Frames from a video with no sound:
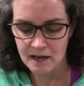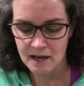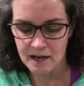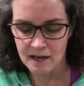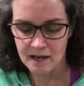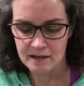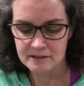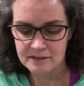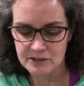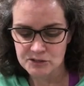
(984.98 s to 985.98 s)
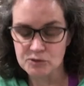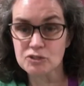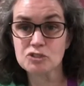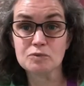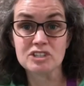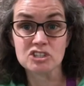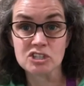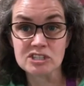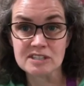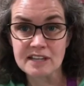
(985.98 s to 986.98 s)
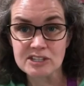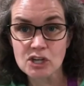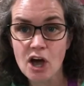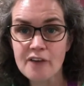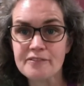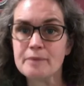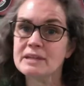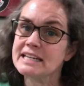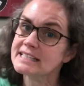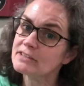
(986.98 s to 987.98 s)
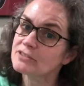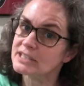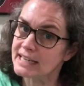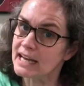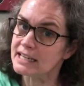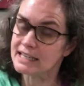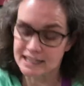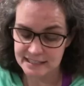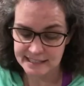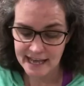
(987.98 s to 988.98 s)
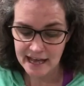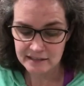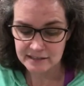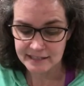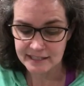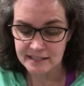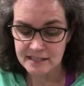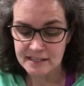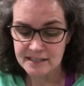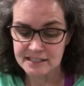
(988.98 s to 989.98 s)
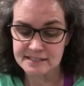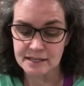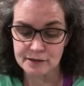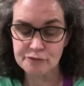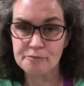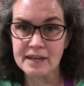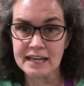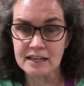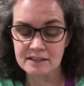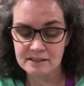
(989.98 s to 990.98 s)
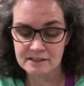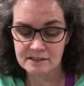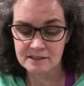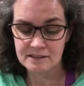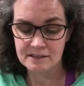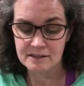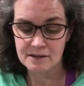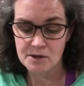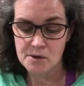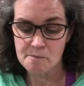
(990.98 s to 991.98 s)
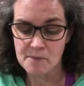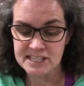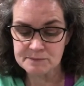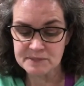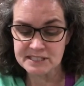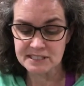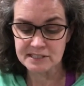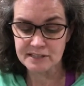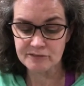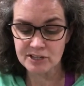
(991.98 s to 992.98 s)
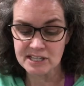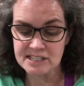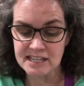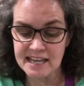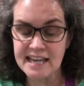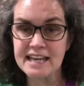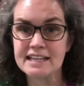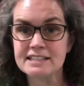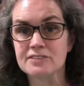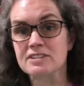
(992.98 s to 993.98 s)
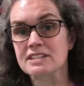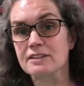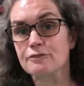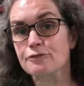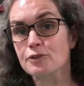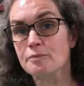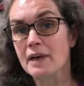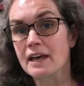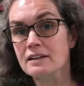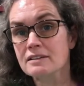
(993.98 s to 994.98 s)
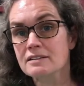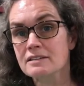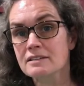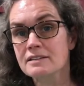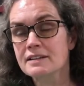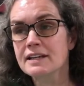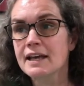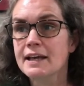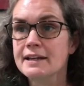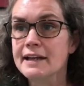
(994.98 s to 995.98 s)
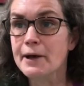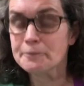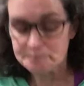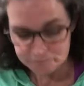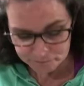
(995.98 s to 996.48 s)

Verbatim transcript: uh, so this is what Jesus had taught them in a different town in Galilee. The Son of Man must be delivered into the hands of sinful men. Now,